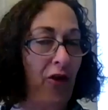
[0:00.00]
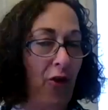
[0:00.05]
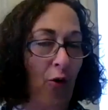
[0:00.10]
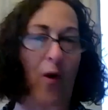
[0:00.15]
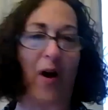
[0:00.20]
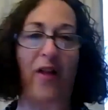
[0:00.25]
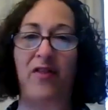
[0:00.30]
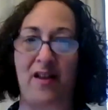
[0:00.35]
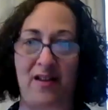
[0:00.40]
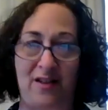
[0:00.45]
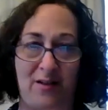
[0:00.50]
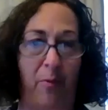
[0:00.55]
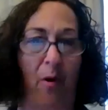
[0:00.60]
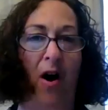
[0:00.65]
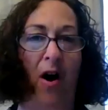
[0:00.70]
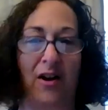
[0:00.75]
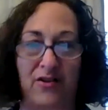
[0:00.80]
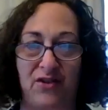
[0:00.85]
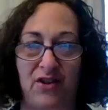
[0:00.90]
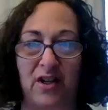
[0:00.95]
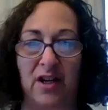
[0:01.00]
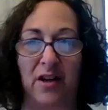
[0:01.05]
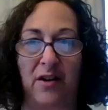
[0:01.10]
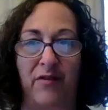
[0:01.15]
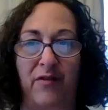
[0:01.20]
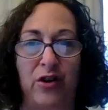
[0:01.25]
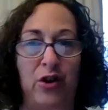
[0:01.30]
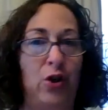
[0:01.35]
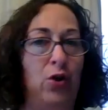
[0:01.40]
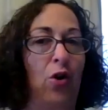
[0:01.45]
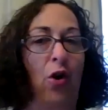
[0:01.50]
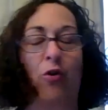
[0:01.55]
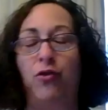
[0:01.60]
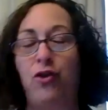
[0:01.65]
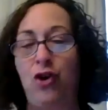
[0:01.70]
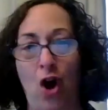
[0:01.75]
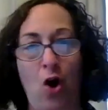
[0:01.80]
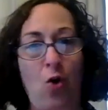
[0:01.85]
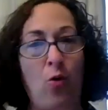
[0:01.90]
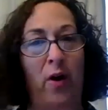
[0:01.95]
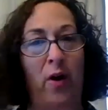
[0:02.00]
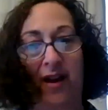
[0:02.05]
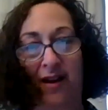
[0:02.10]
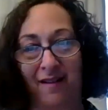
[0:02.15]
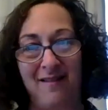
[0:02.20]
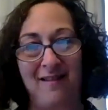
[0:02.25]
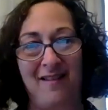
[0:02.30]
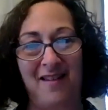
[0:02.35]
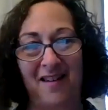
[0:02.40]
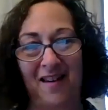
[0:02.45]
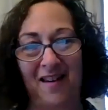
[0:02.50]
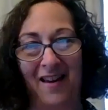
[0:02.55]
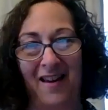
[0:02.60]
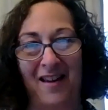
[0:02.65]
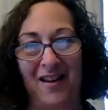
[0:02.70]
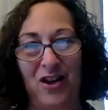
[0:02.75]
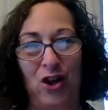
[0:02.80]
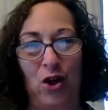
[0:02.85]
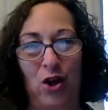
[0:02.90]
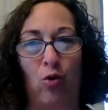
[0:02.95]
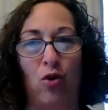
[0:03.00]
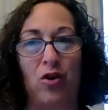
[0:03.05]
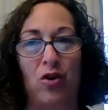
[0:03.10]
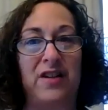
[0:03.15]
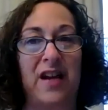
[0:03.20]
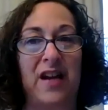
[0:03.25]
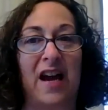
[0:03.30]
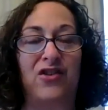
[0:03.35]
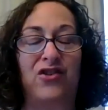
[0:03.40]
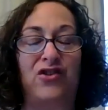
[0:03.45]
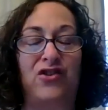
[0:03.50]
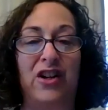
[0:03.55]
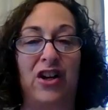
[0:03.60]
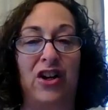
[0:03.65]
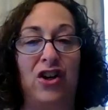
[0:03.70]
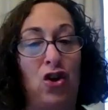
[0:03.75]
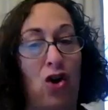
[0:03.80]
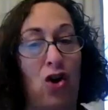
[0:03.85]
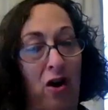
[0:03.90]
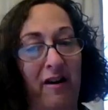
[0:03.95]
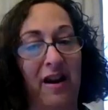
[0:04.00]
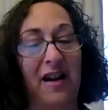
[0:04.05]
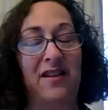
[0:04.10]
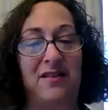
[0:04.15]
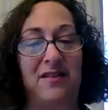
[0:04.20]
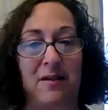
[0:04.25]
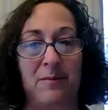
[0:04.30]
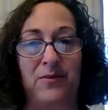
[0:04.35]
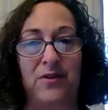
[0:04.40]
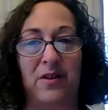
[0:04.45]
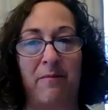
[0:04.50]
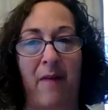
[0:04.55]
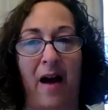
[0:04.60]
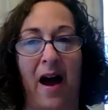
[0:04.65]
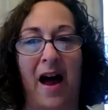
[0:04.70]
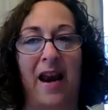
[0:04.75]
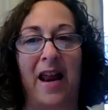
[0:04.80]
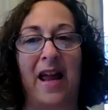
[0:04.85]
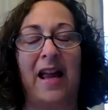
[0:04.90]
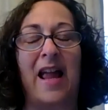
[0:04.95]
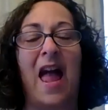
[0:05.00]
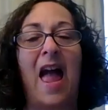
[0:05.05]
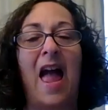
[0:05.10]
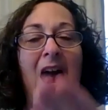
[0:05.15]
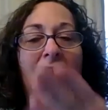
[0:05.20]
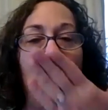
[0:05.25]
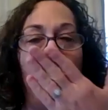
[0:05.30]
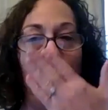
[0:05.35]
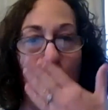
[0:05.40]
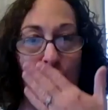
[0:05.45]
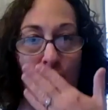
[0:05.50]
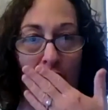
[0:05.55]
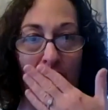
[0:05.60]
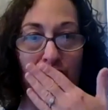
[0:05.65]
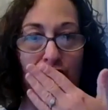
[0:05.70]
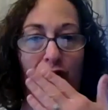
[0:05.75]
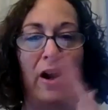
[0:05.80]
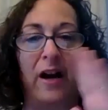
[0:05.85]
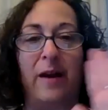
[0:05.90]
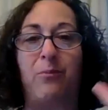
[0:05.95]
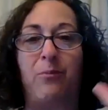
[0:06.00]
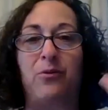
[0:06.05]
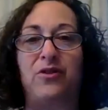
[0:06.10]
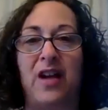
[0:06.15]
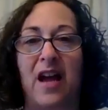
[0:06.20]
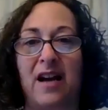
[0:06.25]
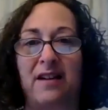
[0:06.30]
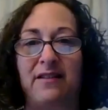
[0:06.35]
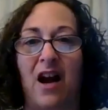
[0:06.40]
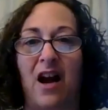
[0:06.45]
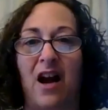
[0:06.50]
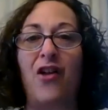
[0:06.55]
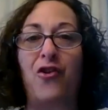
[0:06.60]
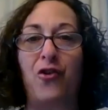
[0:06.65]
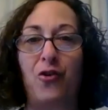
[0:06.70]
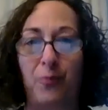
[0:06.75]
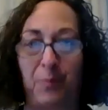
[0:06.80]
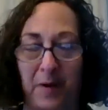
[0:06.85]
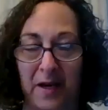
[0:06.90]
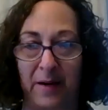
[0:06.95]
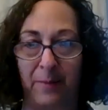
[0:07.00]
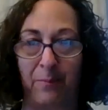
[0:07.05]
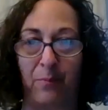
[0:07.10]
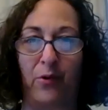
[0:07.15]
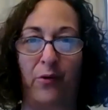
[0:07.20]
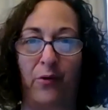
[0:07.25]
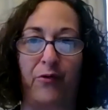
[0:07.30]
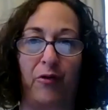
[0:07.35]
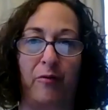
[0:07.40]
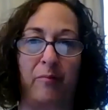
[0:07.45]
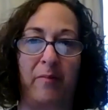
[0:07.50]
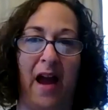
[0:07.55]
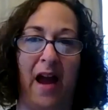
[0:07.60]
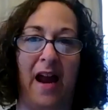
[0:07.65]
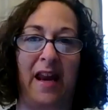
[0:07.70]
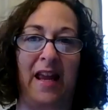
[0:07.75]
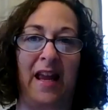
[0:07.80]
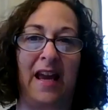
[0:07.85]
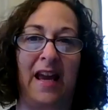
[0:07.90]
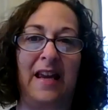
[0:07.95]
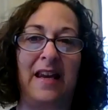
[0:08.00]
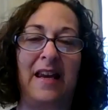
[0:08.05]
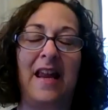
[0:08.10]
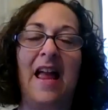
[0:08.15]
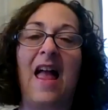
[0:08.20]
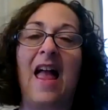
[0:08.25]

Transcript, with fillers: the one that's positive and you don't know it you weren't tested and you're asymptomatic and you're trying to protect other people from getting it,